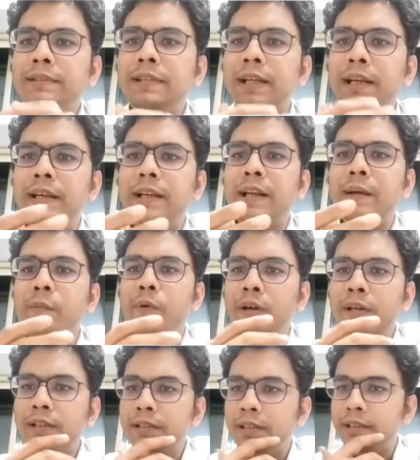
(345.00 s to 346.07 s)
At least that can
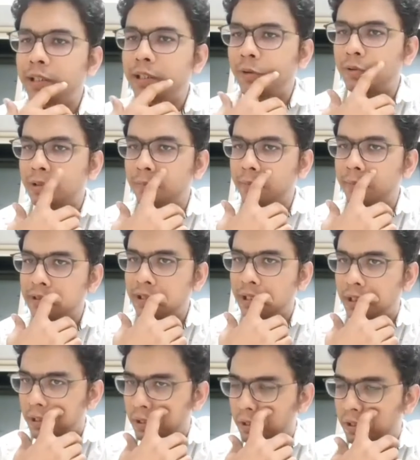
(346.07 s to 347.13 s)
avoid the seizure to some
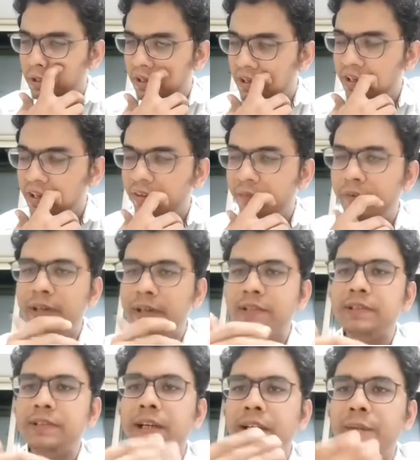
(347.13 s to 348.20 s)
extent if it
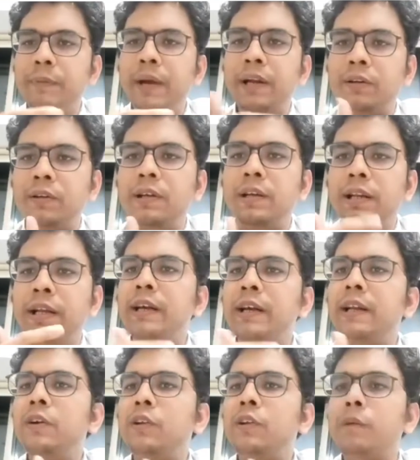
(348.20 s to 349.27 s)
is getting back
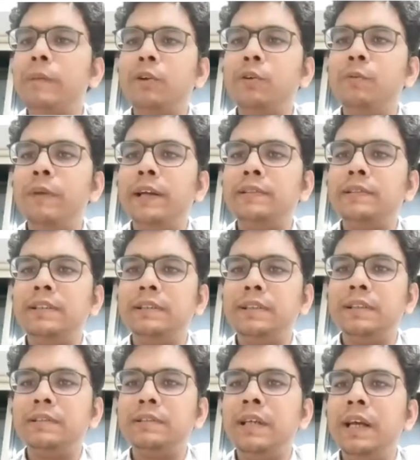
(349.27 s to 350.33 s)
recurrent or back-to-back
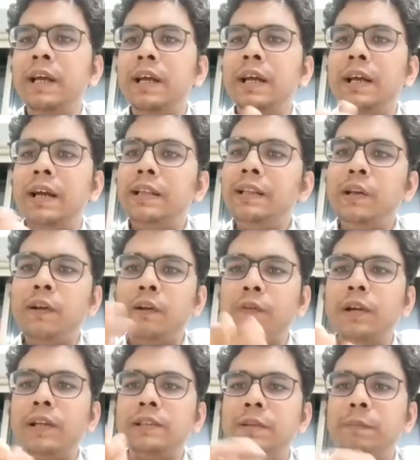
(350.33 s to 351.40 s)
seizures. And then you have
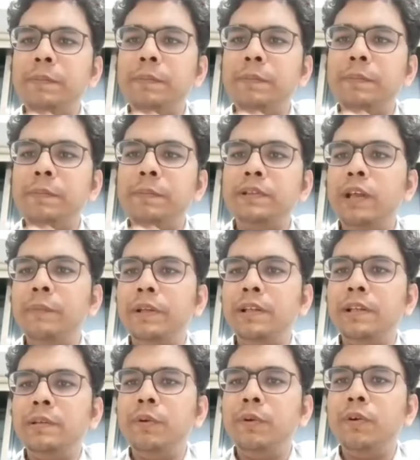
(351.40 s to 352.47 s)
to rush the patient to the
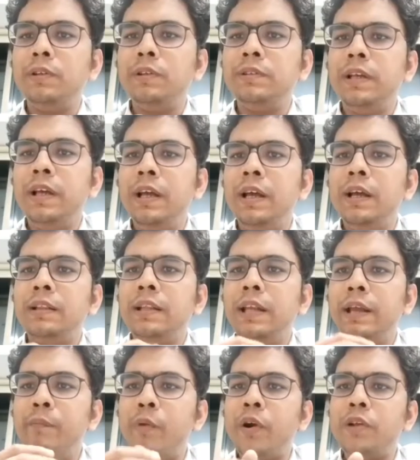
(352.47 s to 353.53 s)
emergency, because
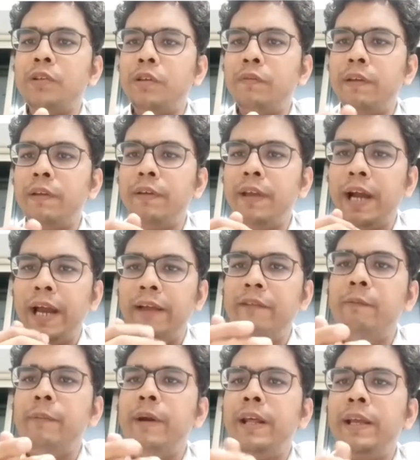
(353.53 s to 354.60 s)
the importance of giving
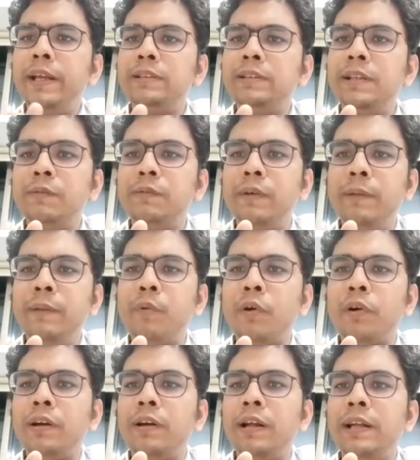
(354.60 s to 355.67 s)
IV medication is very
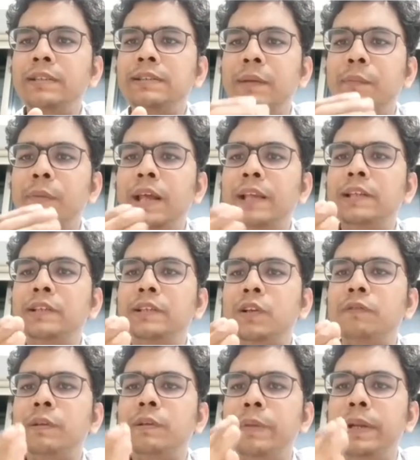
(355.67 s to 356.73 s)
important, and
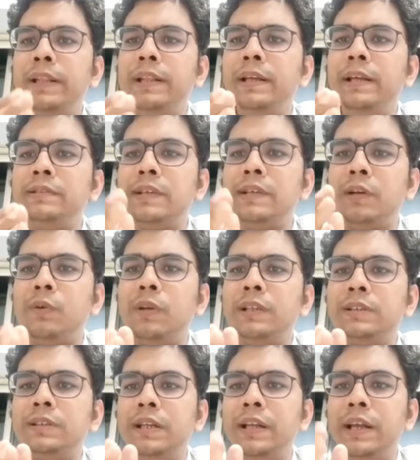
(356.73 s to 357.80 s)
stabilization of the breathing,
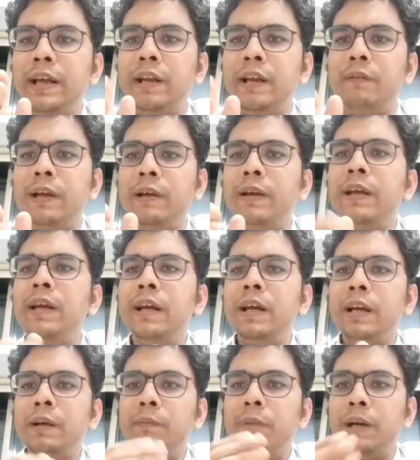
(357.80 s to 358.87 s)
circulation, airway,
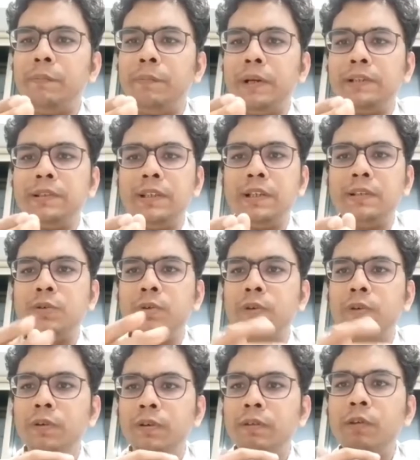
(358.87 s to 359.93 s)
blood pressure. So
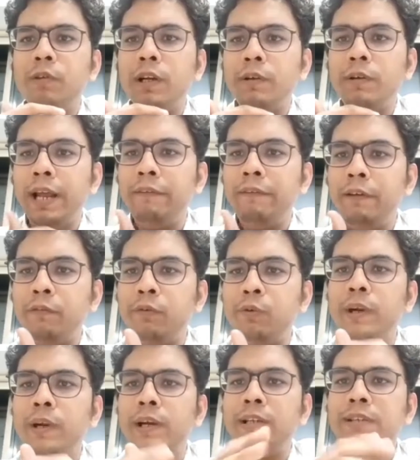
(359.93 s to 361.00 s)
whatever IV
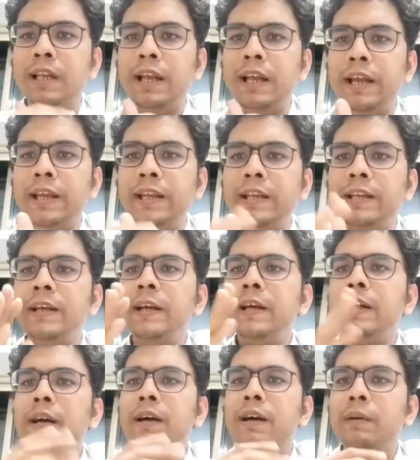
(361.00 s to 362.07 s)
fluid, saline,
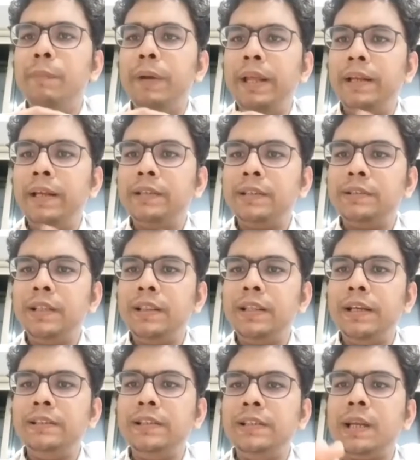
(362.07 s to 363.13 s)
medications in the
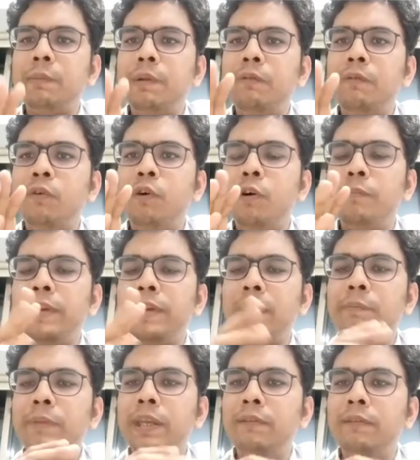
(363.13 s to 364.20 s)
injectable form can
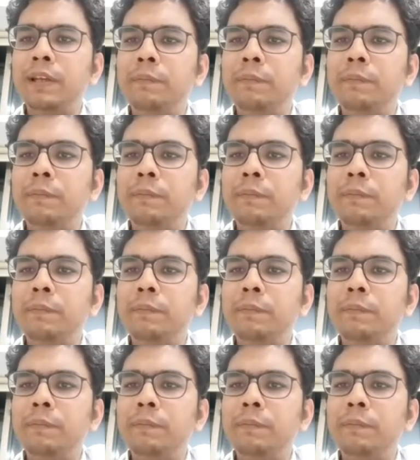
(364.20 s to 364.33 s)
be given